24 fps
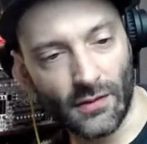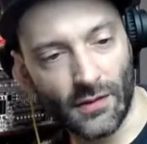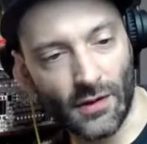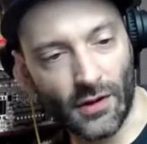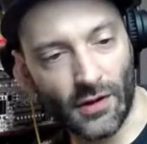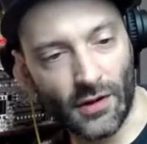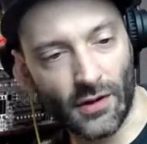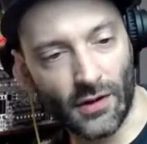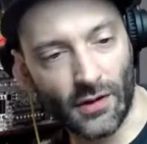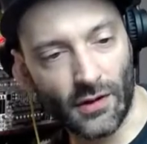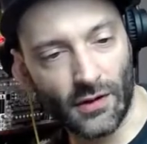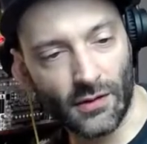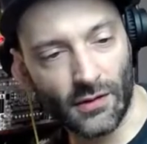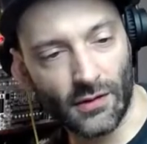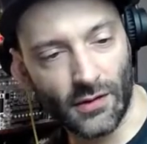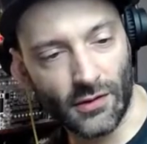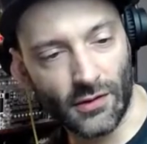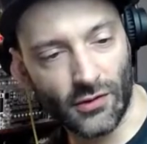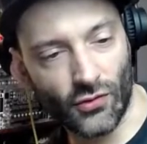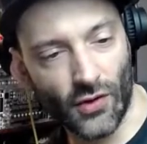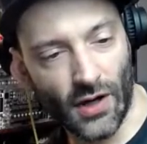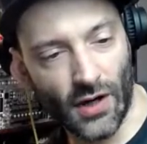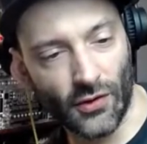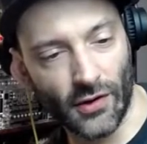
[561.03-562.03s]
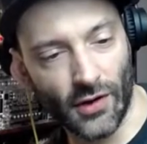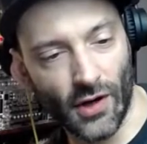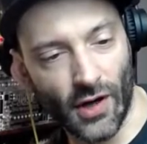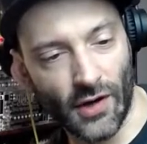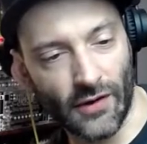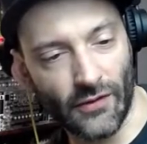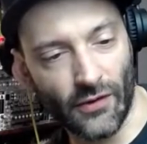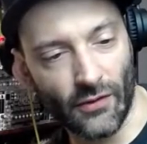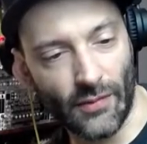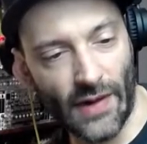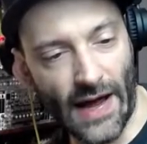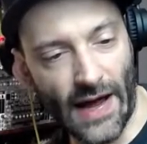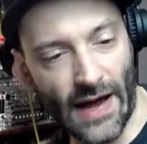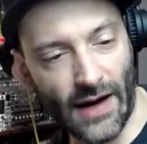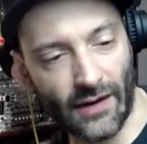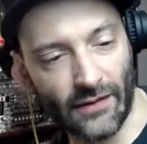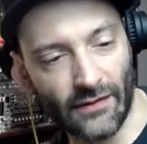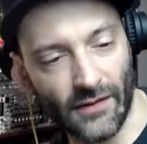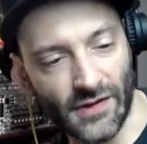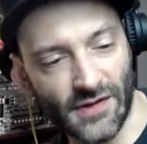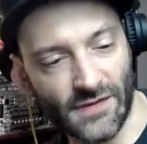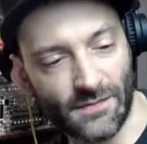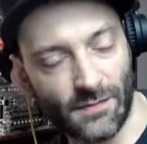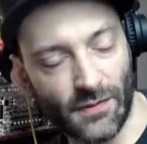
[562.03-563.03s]
uh, directly onto the back of
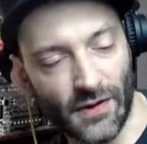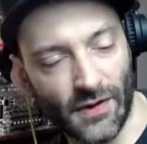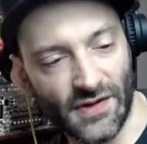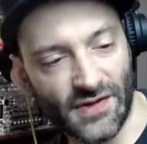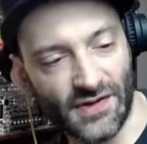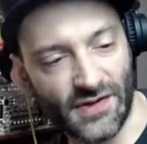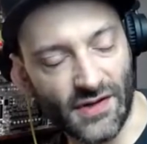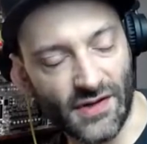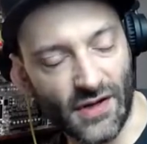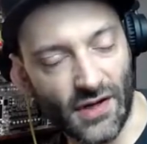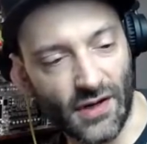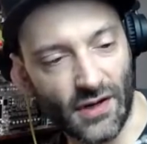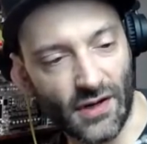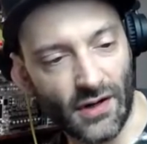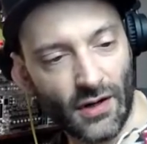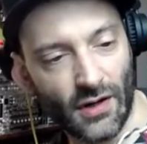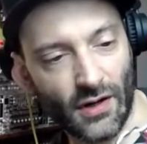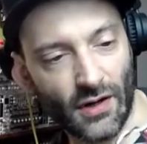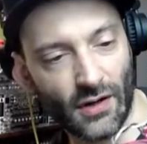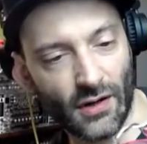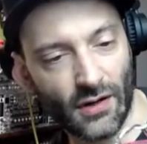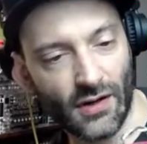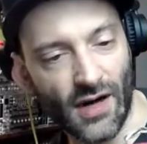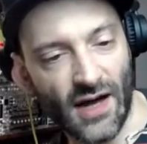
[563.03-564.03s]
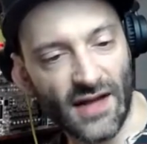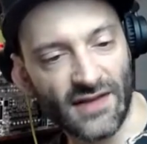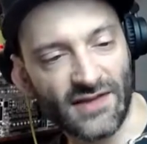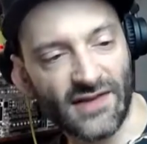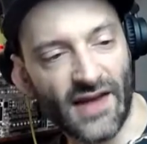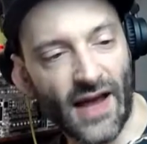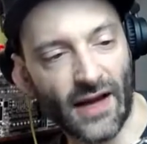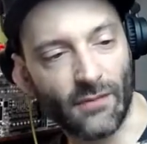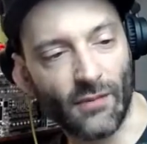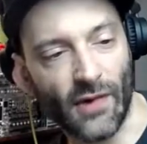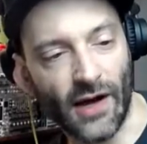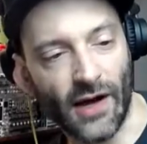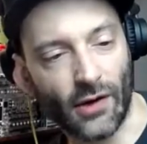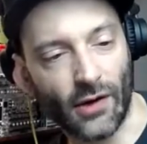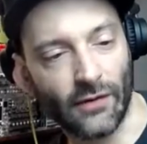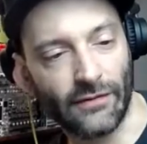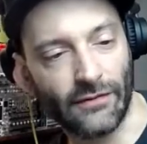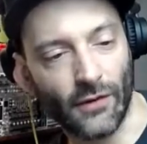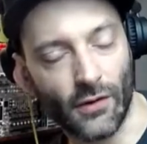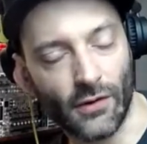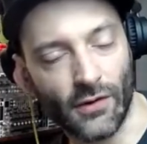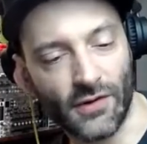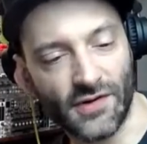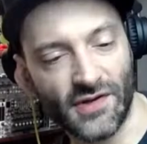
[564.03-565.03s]
this, place a uh, contact
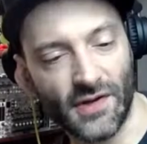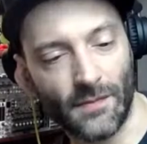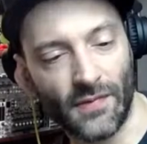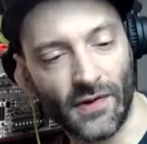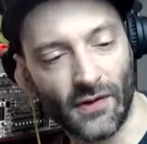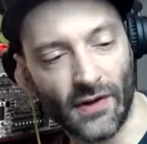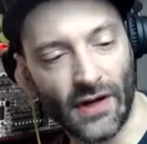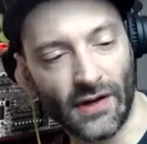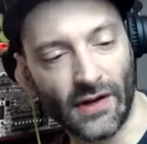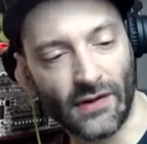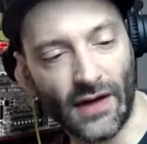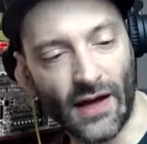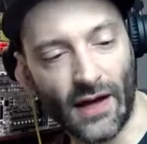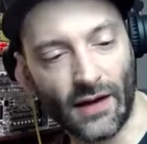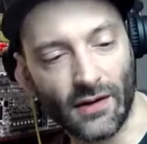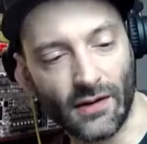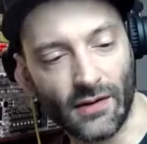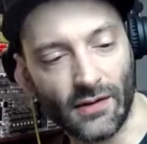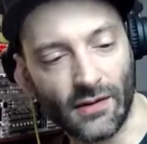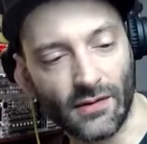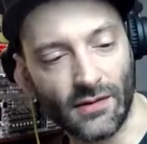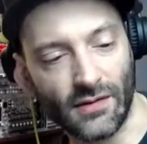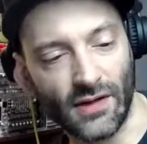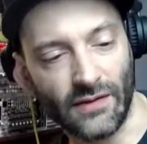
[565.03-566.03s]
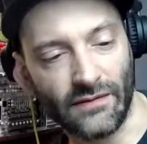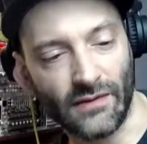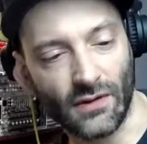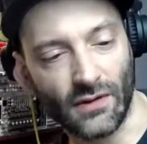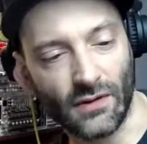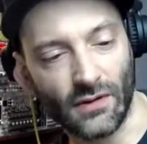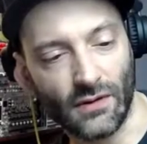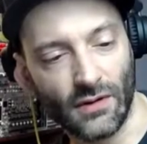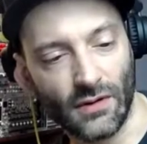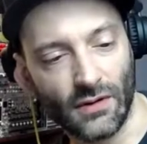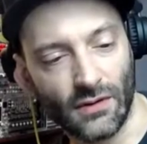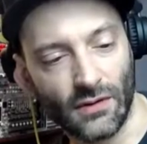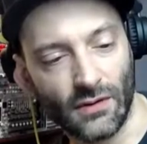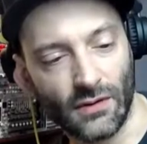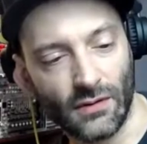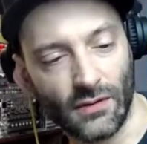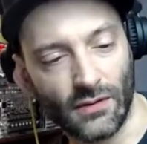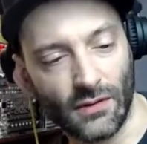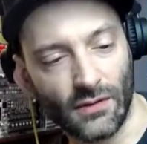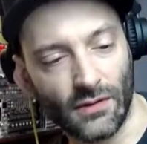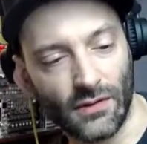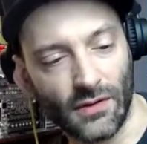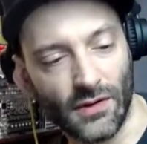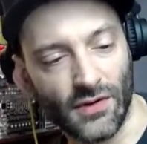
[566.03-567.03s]
microphone or something like that, and even
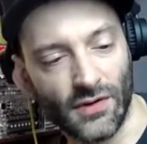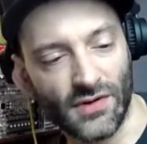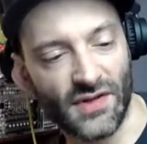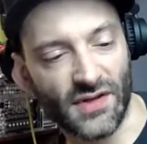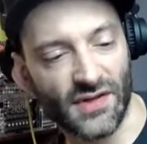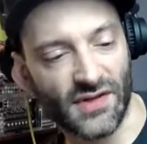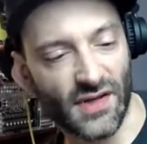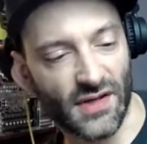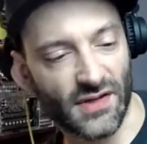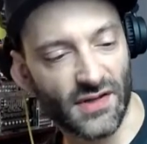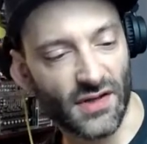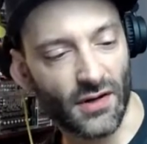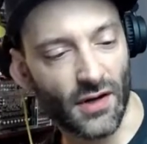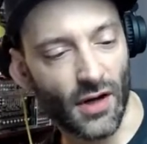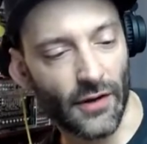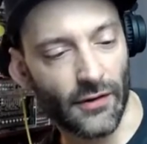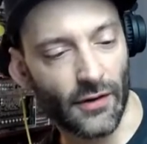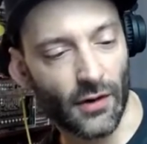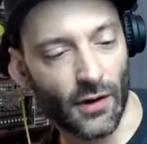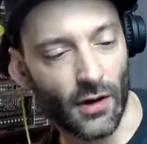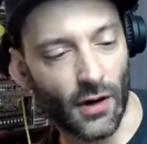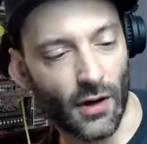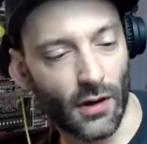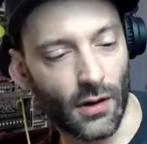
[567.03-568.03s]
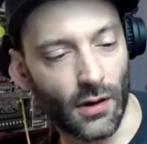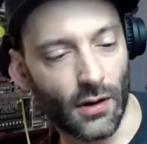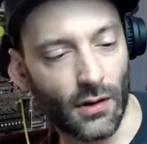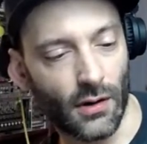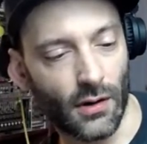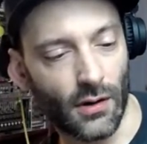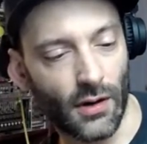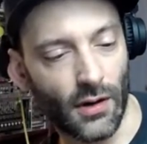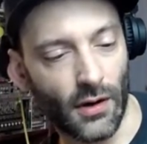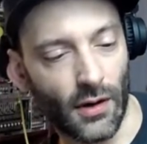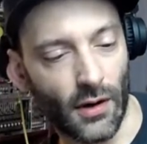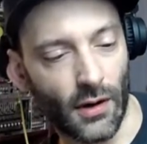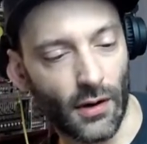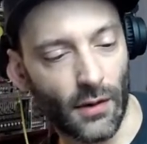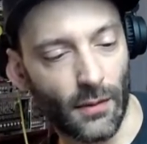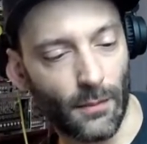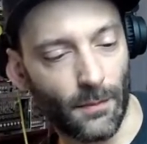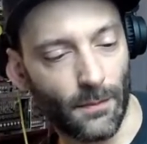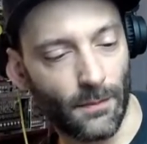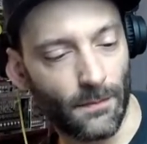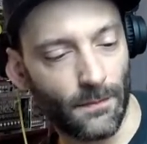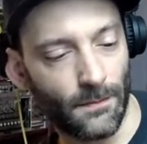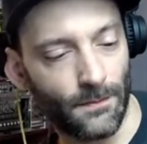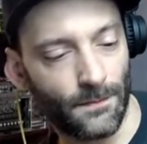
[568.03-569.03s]
use this as another, um,